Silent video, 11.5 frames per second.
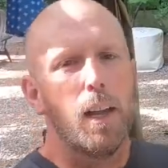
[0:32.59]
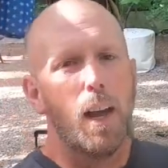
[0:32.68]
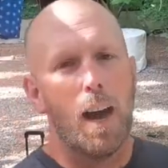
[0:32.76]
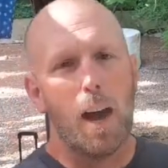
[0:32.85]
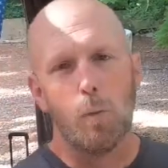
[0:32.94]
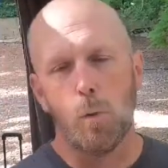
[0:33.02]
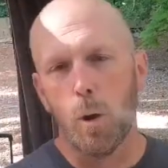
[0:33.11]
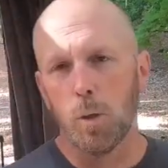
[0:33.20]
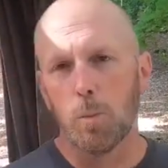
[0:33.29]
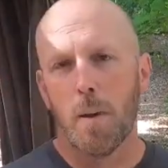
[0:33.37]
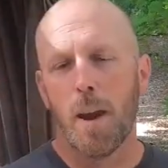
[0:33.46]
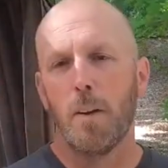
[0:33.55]

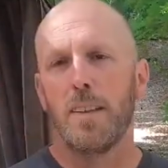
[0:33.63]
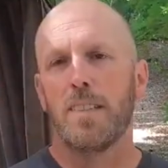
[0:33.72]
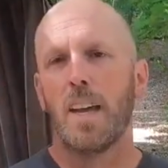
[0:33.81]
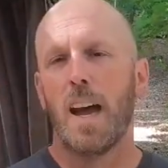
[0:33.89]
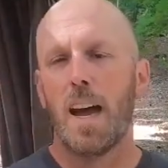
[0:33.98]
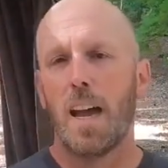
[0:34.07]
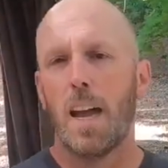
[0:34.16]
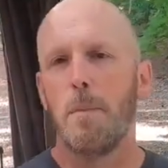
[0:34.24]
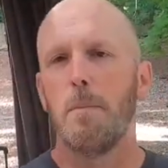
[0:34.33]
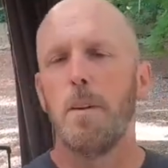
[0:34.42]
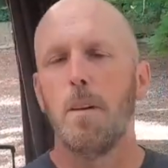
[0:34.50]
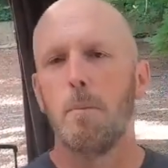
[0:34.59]
rosemary,
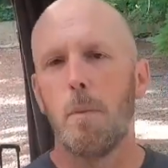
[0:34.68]
thyme,